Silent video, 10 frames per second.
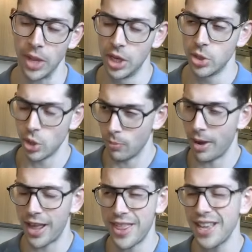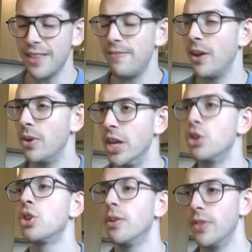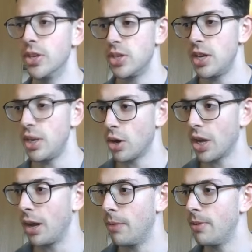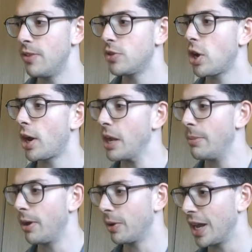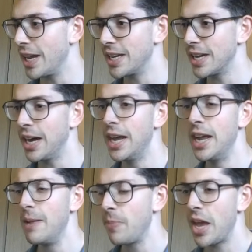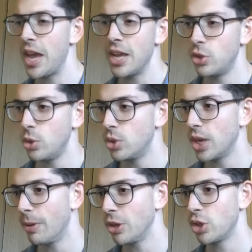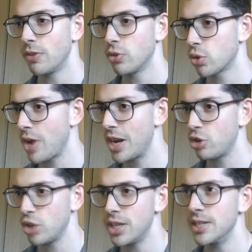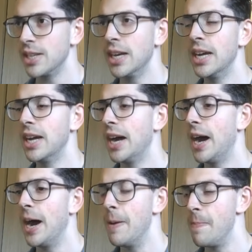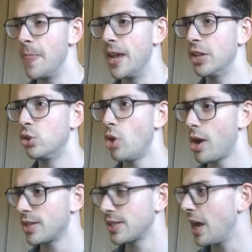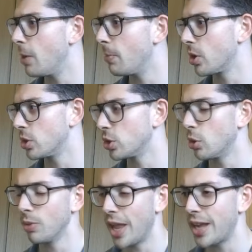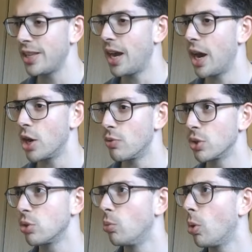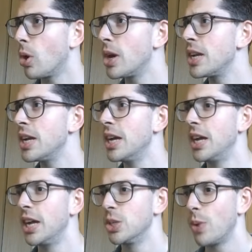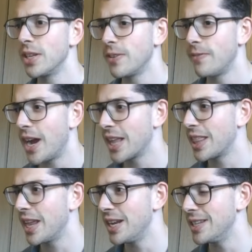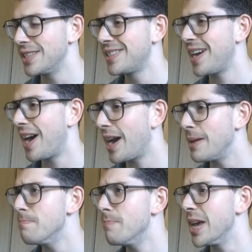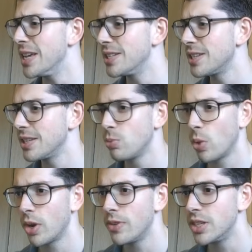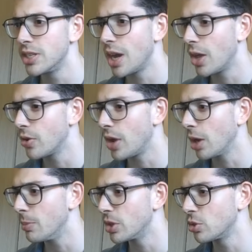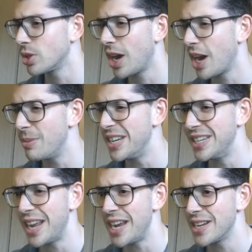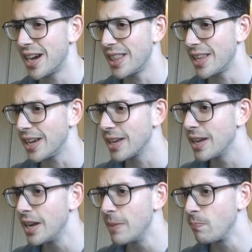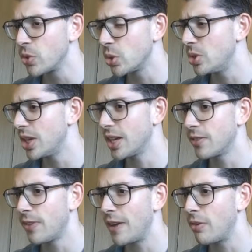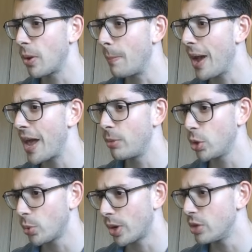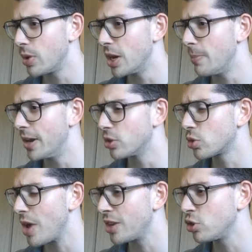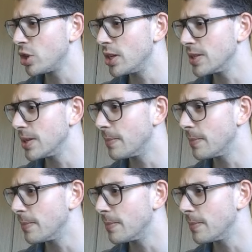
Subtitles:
So I think the foundation of this here, he's talking about like, hey, it's using a bunch of different strategies. It's not a scalper, so likely higher risk reward, as well as the fact that it is time-based is one of his other elements, or time and date, I think. So he's saying it's FIFO compatible, 23 independent strategies.